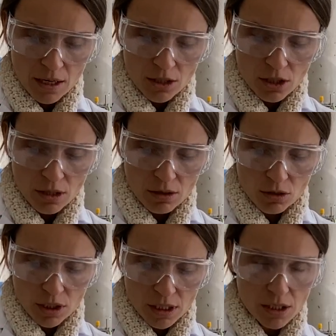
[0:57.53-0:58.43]
So
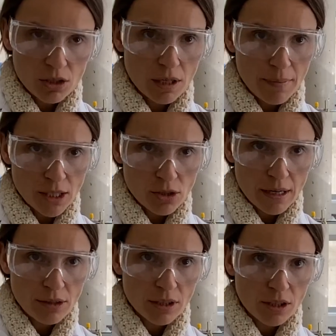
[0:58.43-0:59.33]
just, you can mess
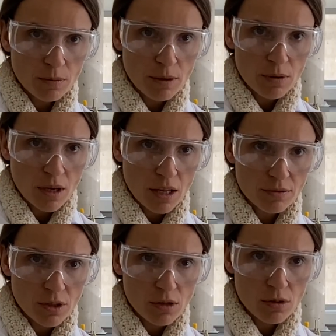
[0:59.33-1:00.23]
around a little bit with all of
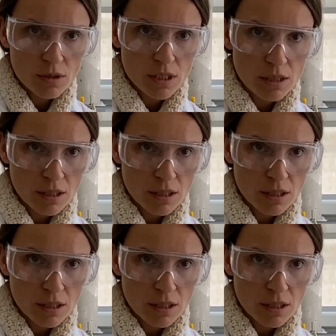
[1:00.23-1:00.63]
those,